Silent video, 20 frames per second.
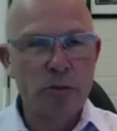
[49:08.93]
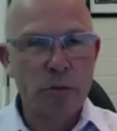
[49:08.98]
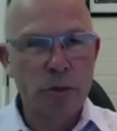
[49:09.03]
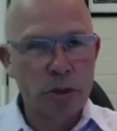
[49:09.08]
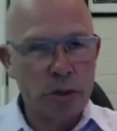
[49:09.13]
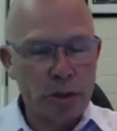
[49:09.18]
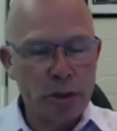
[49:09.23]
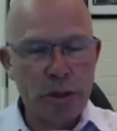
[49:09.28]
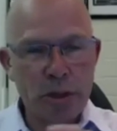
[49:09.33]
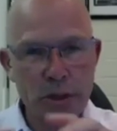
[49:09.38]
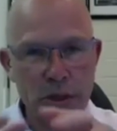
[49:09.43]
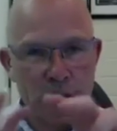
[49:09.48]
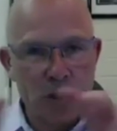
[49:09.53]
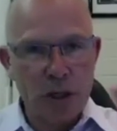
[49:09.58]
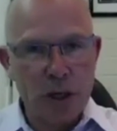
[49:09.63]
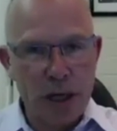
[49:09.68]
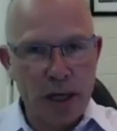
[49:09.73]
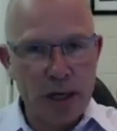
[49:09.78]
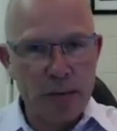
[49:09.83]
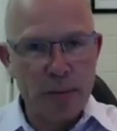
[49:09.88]
with the
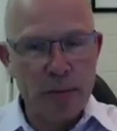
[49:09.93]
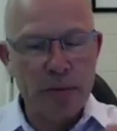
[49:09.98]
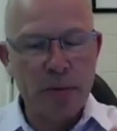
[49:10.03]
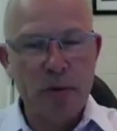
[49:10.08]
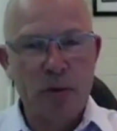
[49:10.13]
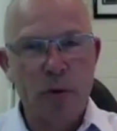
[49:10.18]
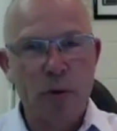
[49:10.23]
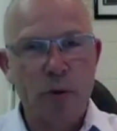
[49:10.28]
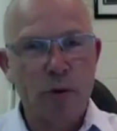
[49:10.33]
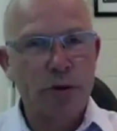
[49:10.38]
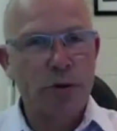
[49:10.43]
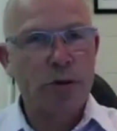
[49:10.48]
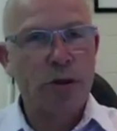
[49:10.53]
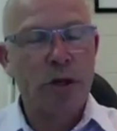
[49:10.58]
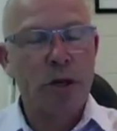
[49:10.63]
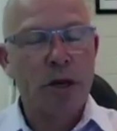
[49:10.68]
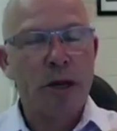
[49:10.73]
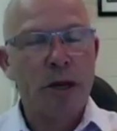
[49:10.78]
disclaimer, of course,